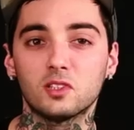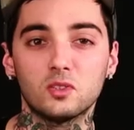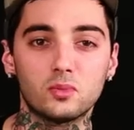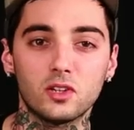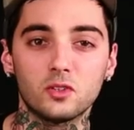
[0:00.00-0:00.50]
my
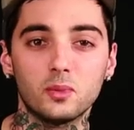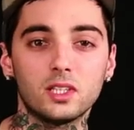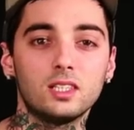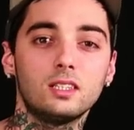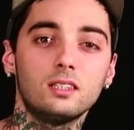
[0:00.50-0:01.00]
little brother,
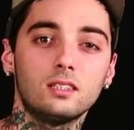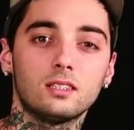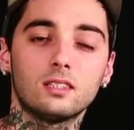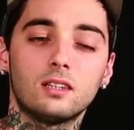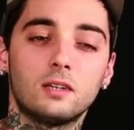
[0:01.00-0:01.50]
Mickey.
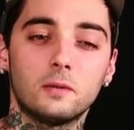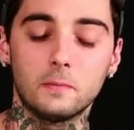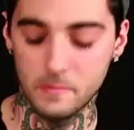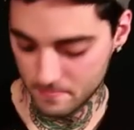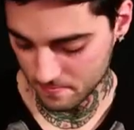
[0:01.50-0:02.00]

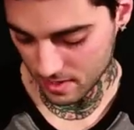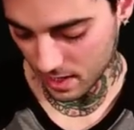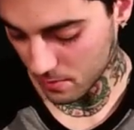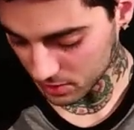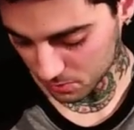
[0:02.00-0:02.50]

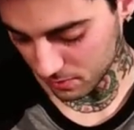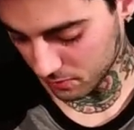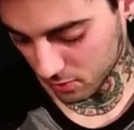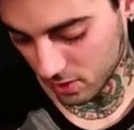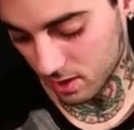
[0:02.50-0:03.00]
Like I mentioned
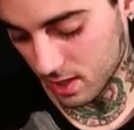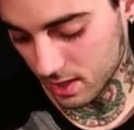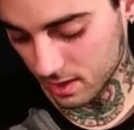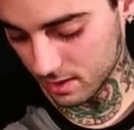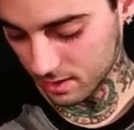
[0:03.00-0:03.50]
before,
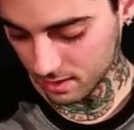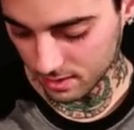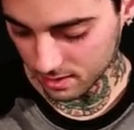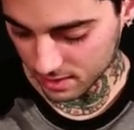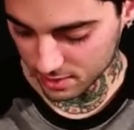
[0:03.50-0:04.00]
like,
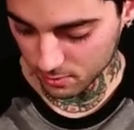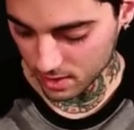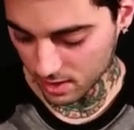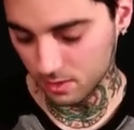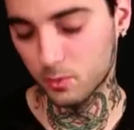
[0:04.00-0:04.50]
he's the
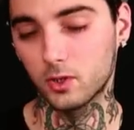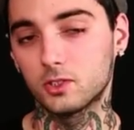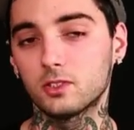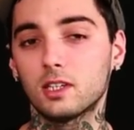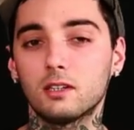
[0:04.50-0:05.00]
one I got the
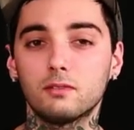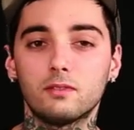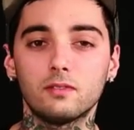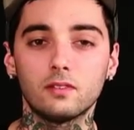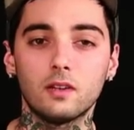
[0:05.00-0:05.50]
portrait of.
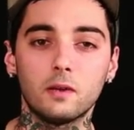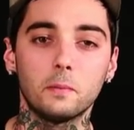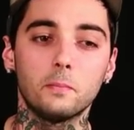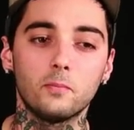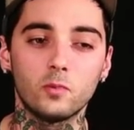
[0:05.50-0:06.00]

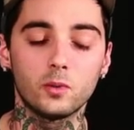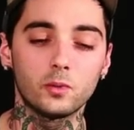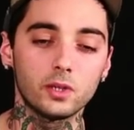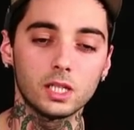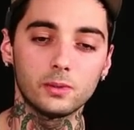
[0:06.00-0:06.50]
We
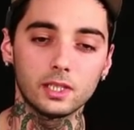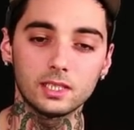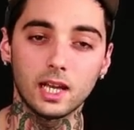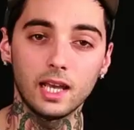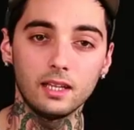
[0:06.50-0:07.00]
were really, really
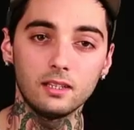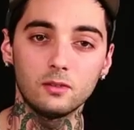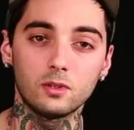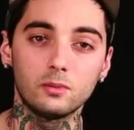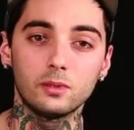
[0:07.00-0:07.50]
tight
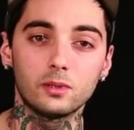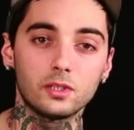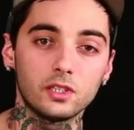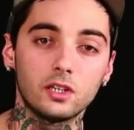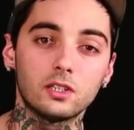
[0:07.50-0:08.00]
when we
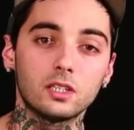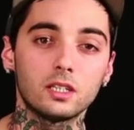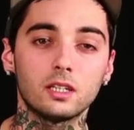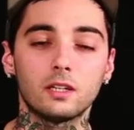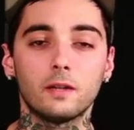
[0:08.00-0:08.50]
were
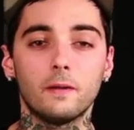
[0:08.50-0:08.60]
younger.